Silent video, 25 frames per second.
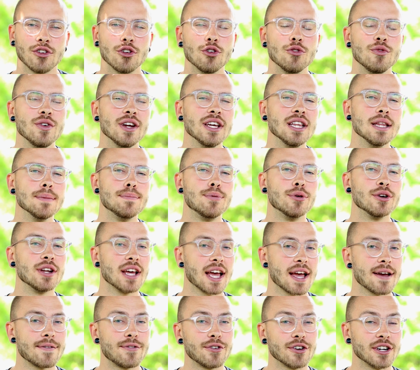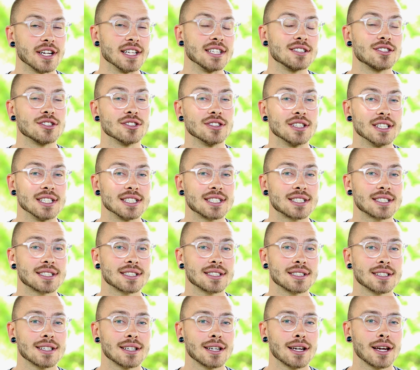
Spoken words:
You really put effort into this,